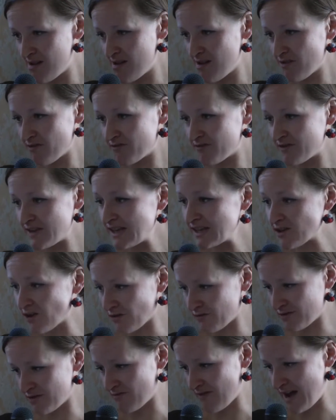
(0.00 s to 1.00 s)
feed
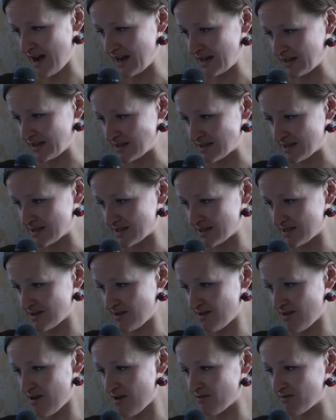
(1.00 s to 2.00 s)
off the violence
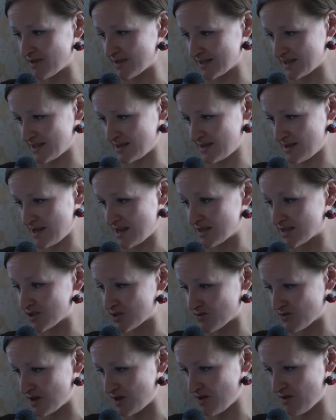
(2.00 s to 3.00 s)
of this
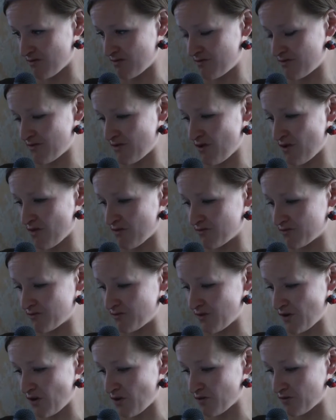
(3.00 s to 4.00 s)
history of
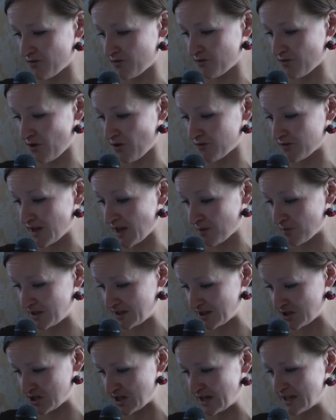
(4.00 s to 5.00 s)
the
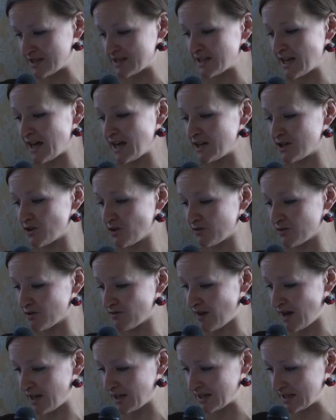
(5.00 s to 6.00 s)
Armenian genocide, of the
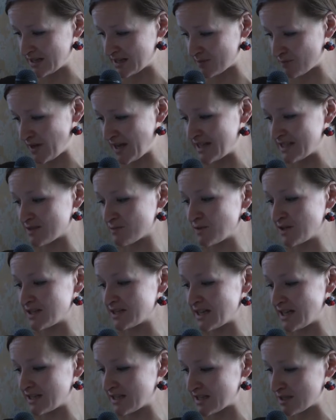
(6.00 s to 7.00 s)
violent displacement
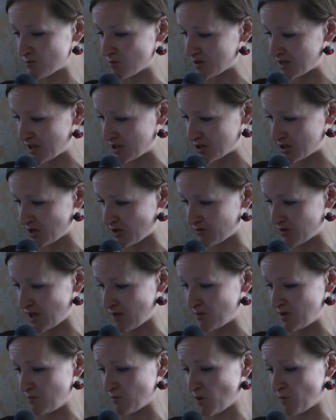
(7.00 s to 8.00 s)
and dispossession of the
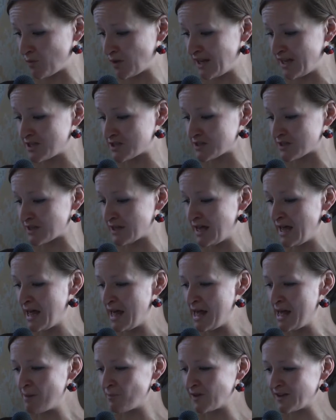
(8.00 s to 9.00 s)
Armenian population,
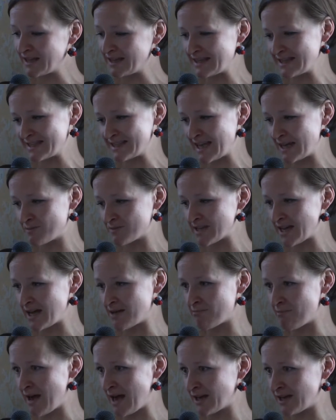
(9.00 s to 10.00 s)
but at the same
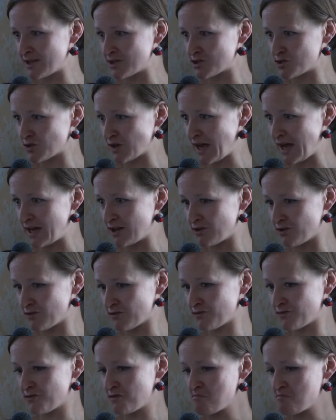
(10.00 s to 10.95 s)
time manage to kind of